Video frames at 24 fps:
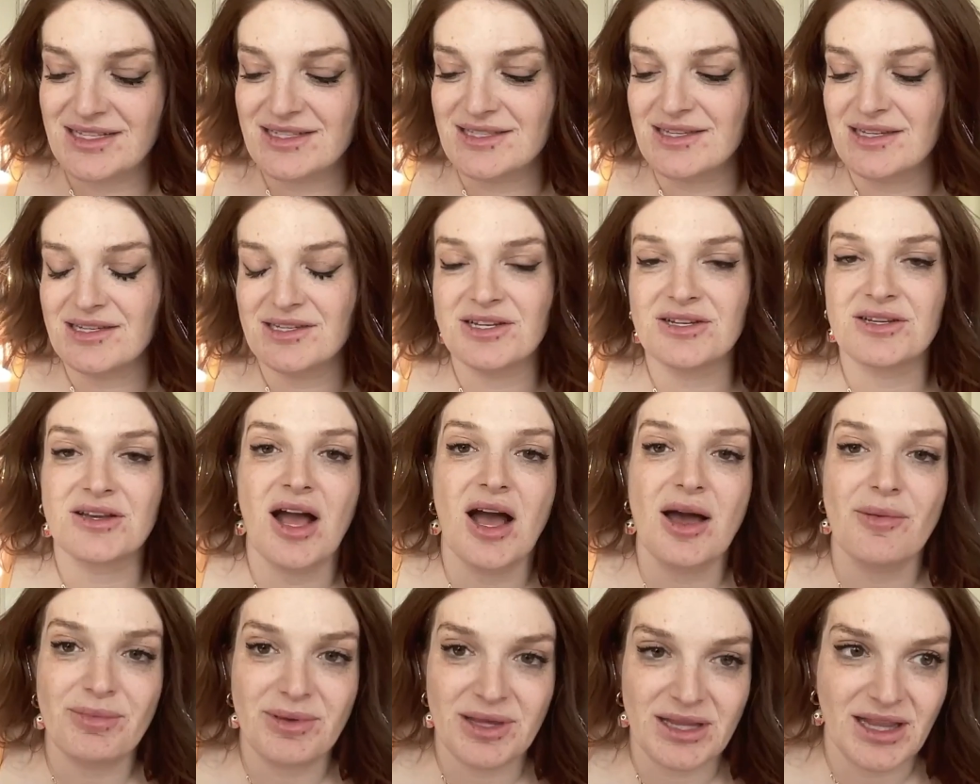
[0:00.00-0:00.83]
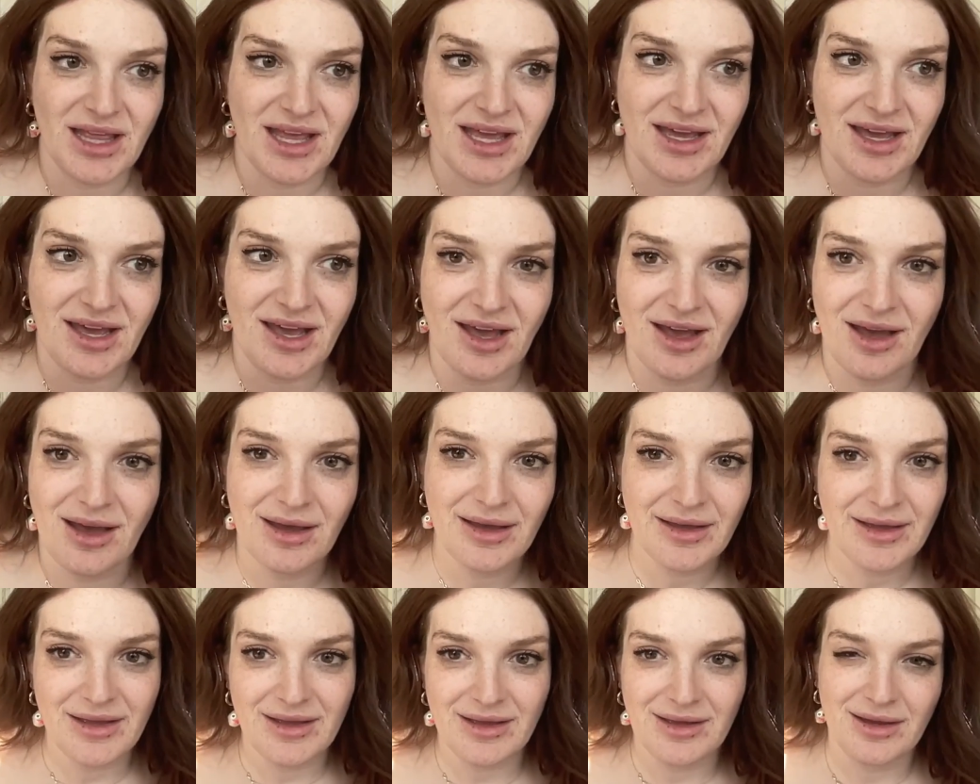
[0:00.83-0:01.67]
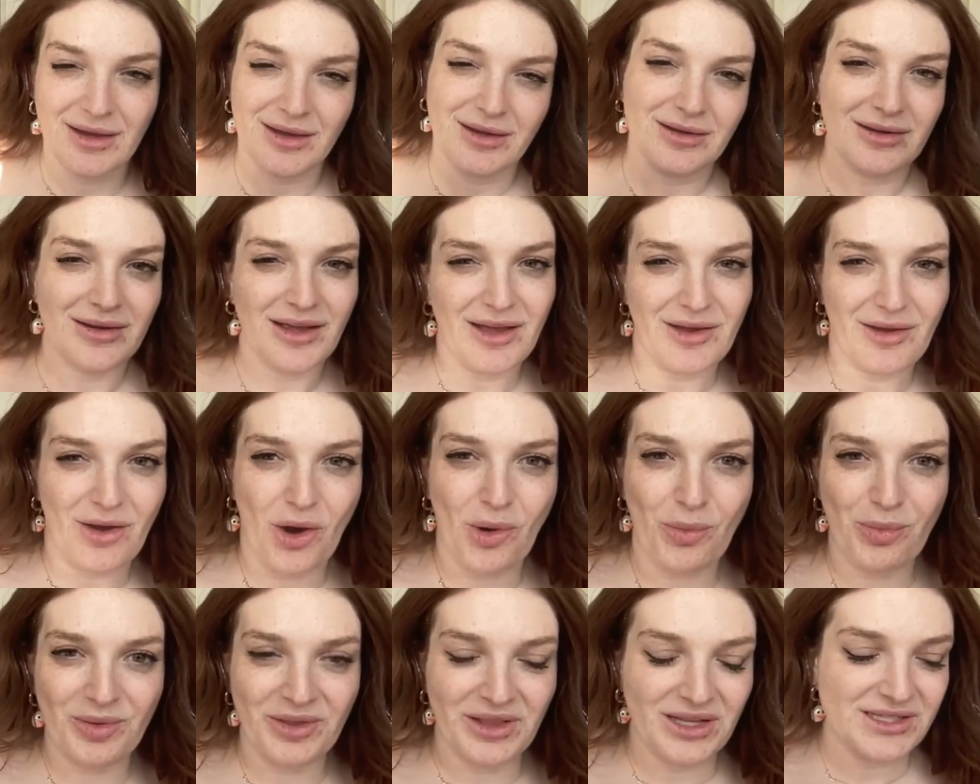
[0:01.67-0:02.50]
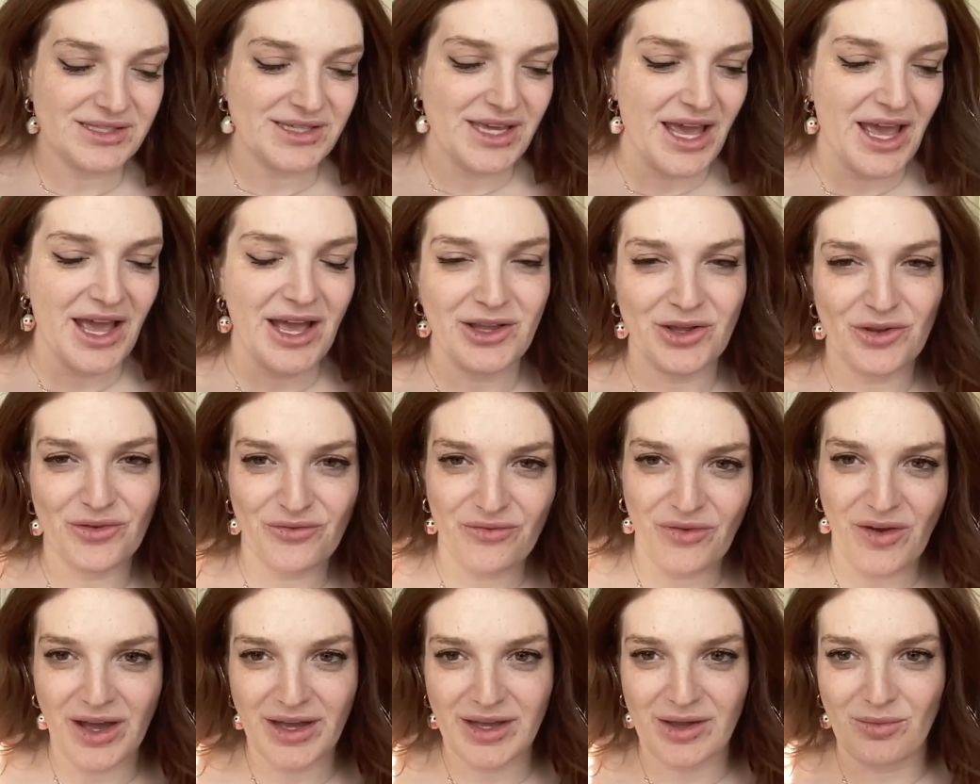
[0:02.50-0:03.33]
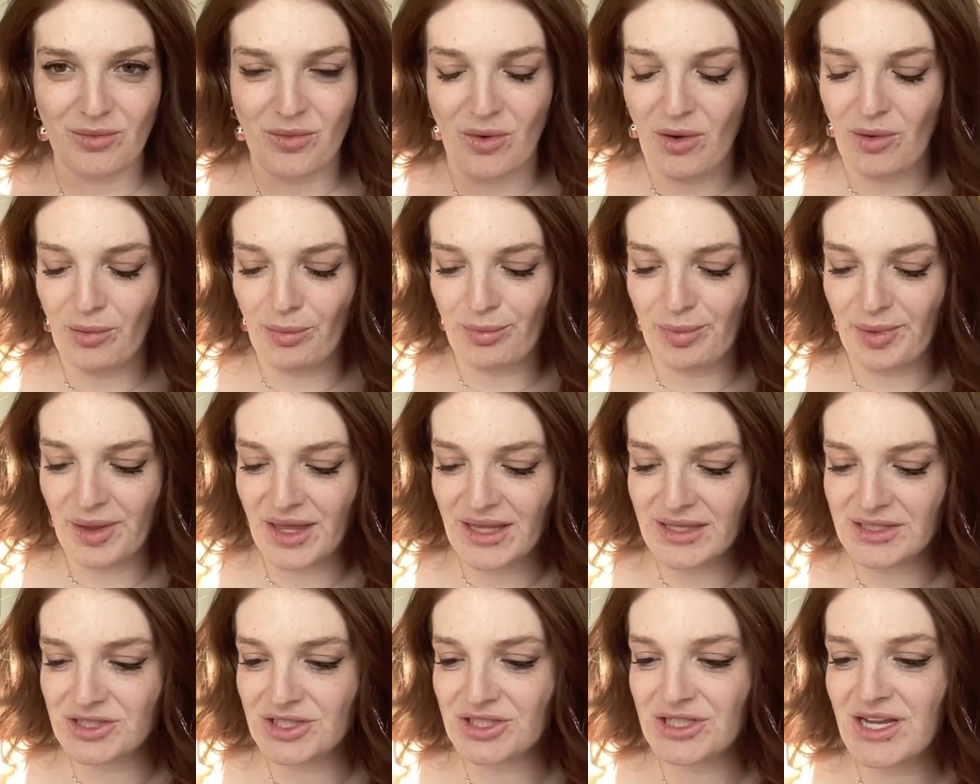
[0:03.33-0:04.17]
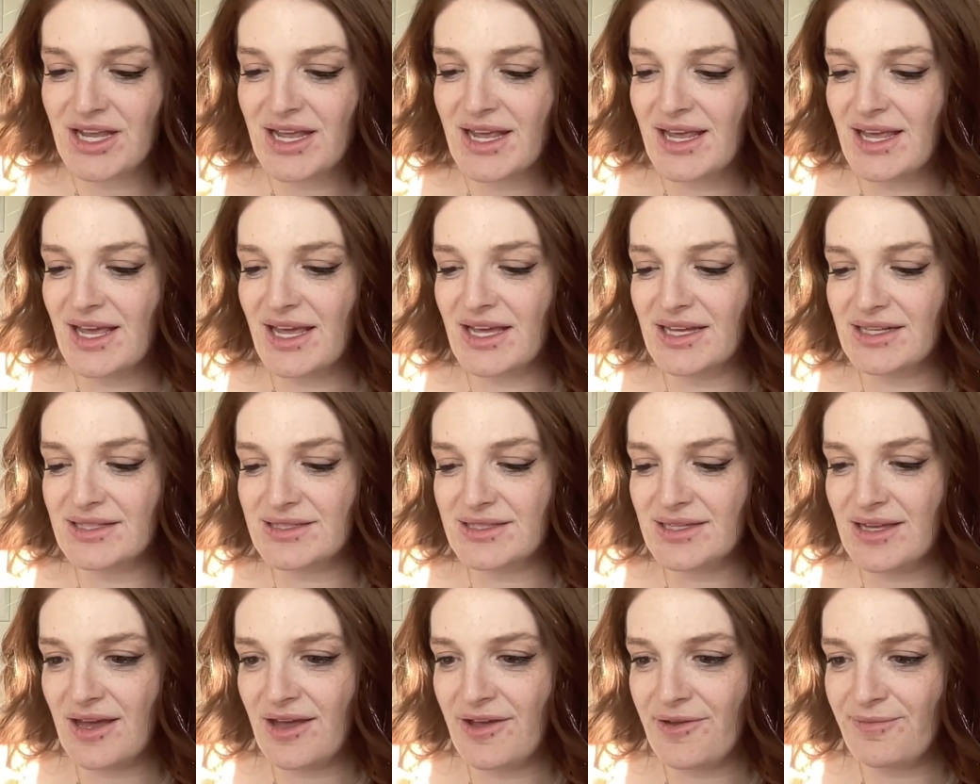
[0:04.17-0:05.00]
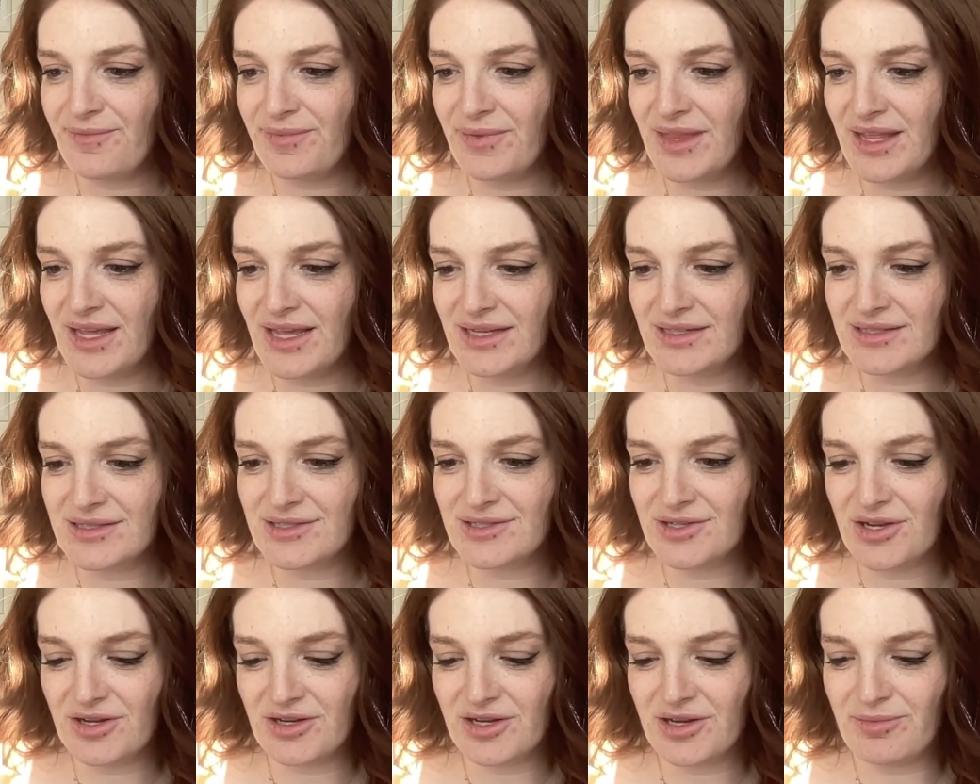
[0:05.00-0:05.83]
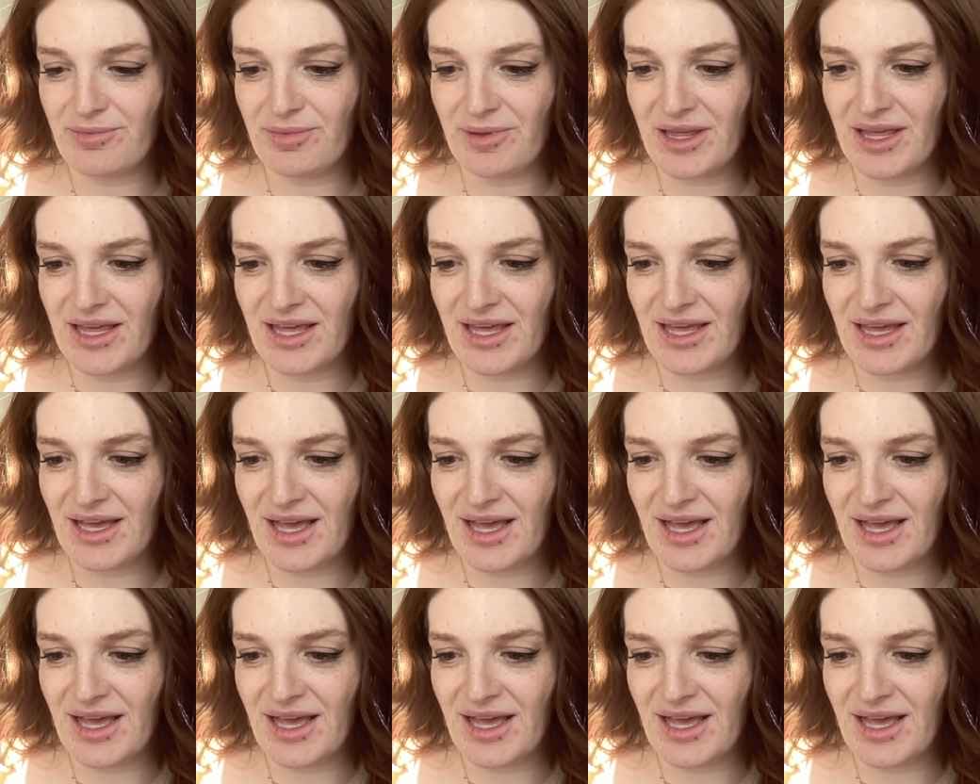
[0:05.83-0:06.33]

to not be like open this can, you fucking won't, bitch. It started being